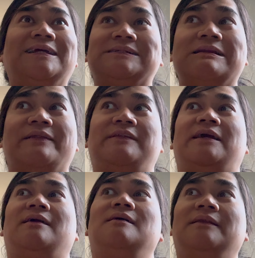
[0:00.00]
has
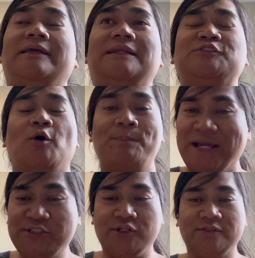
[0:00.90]
nothing. Like there's no
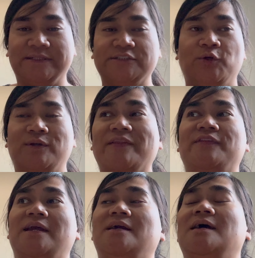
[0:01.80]
pictures, there's no
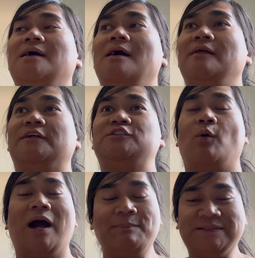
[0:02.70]
nothing, there's
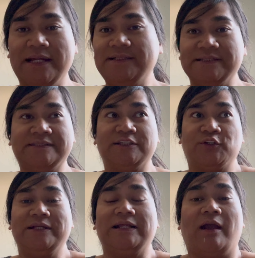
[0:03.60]
no updates. It's
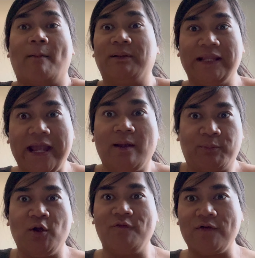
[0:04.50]
literally like a blank
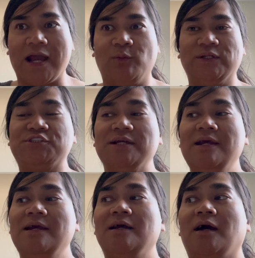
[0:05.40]
profile, which
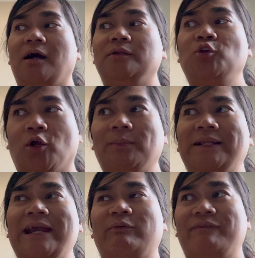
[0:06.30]

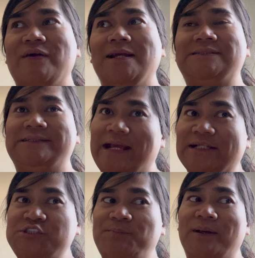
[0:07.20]
normally I would find
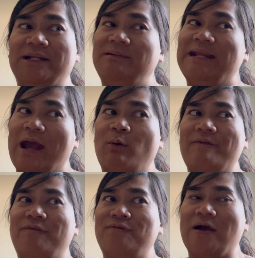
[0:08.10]
sketch, but now
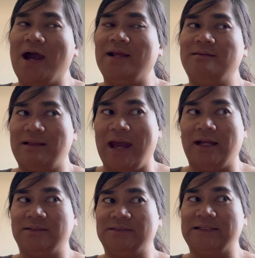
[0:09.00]
I find
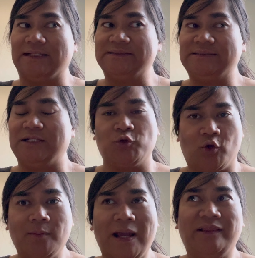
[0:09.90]
that that's the
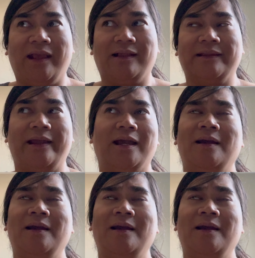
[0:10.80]
norm. I think like